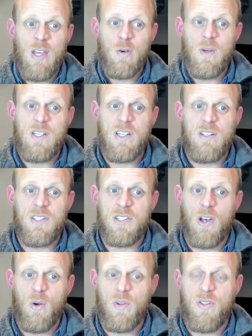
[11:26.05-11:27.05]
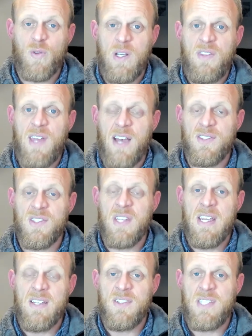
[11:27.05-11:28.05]
which sold
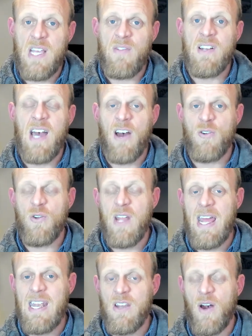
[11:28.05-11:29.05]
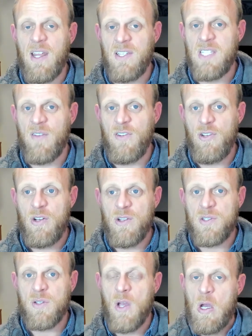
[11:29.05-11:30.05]
3,797
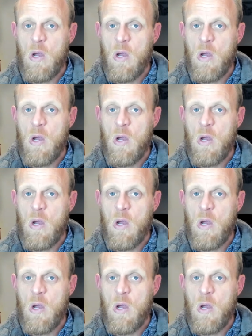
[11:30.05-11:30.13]
units,